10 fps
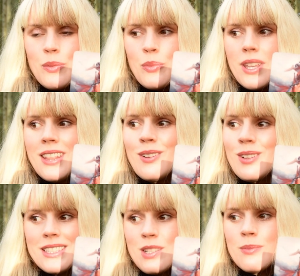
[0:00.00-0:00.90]

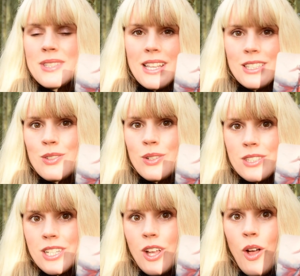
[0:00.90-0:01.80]
It's almost like
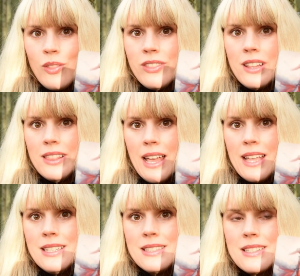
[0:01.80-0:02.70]
turning on the
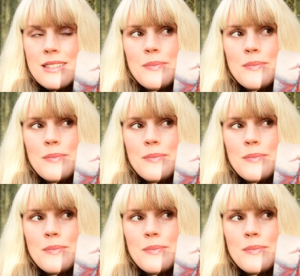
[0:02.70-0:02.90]
light.